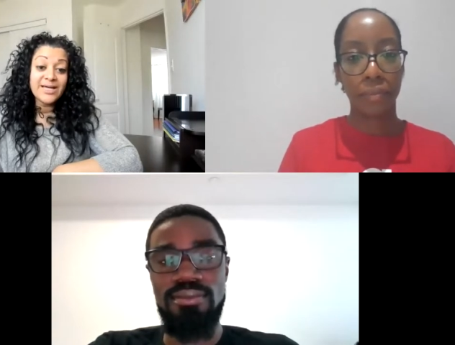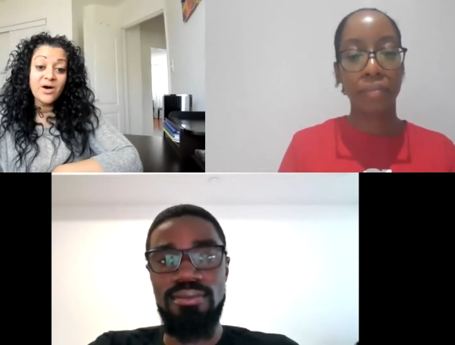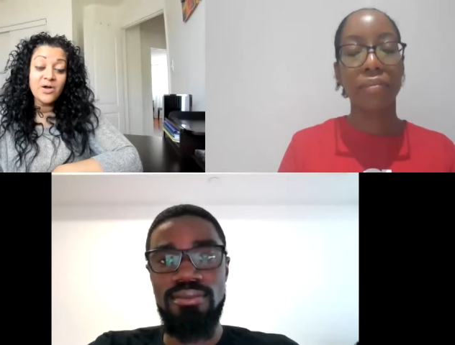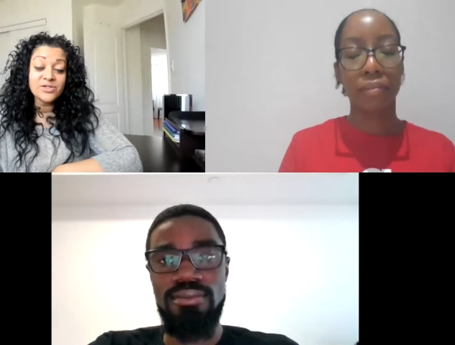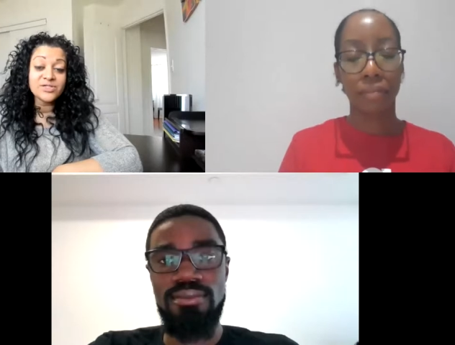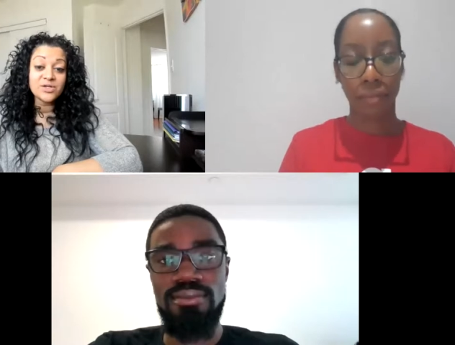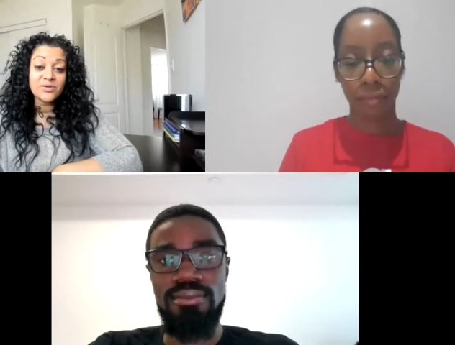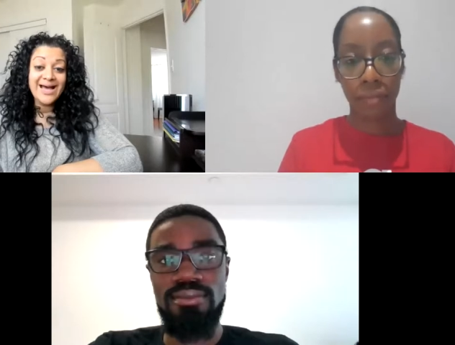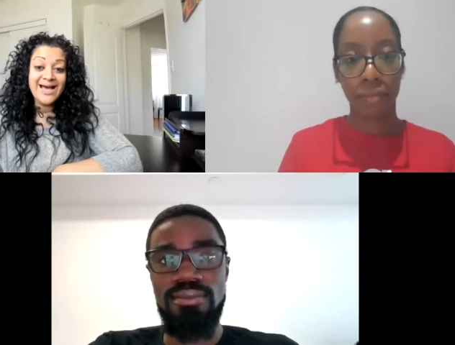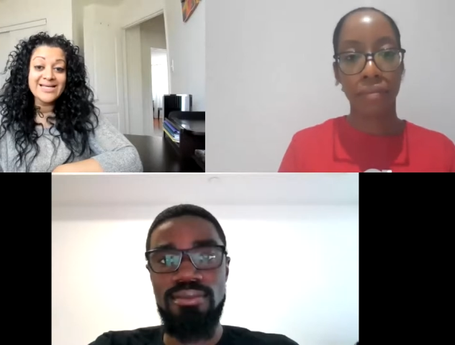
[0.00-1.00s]
Speaker 1: also
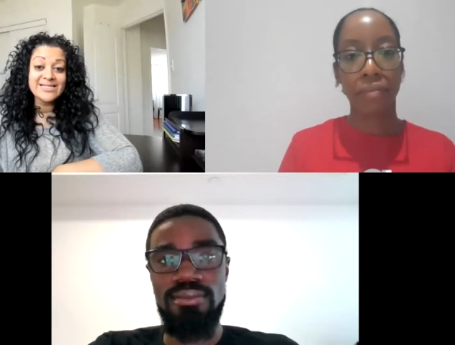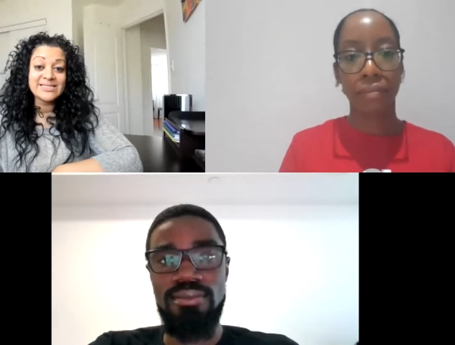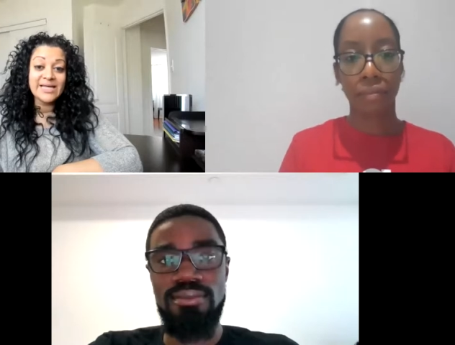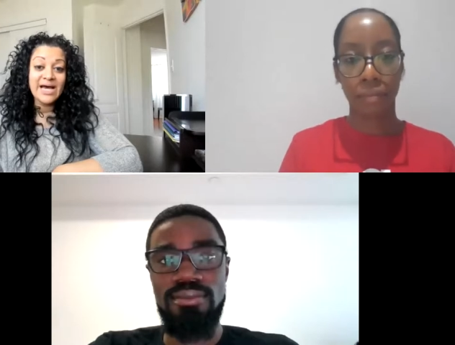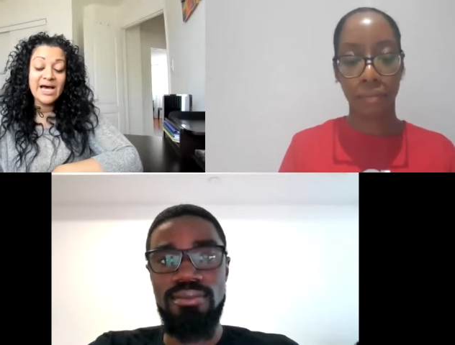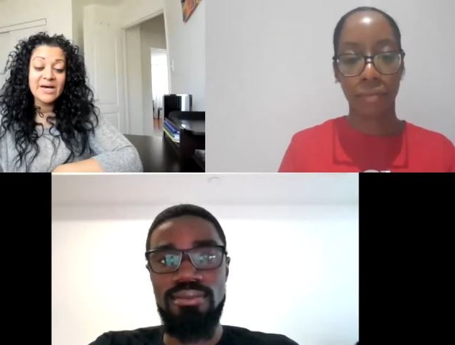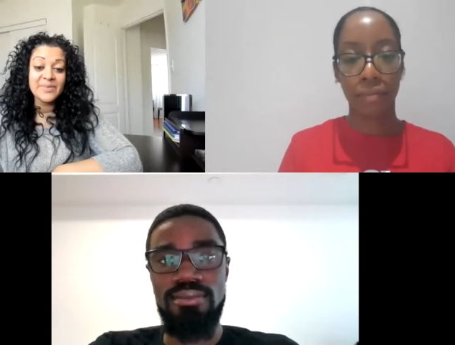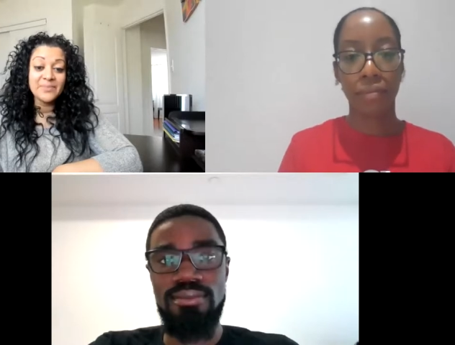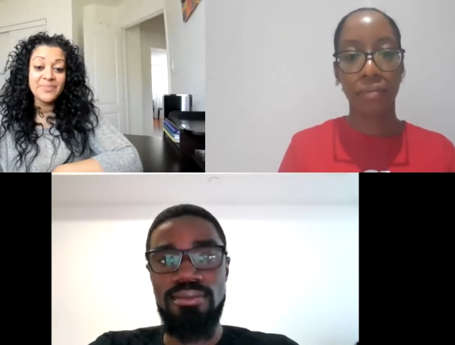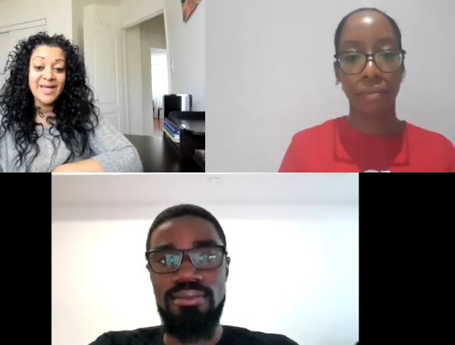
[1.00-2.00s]
has
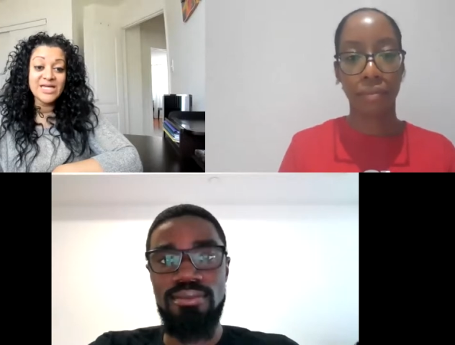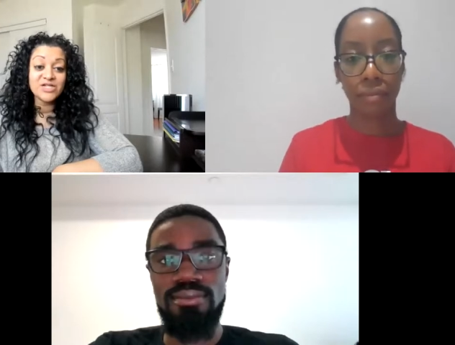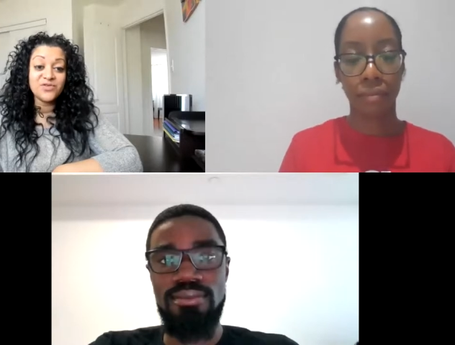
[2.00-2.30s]
um, a page.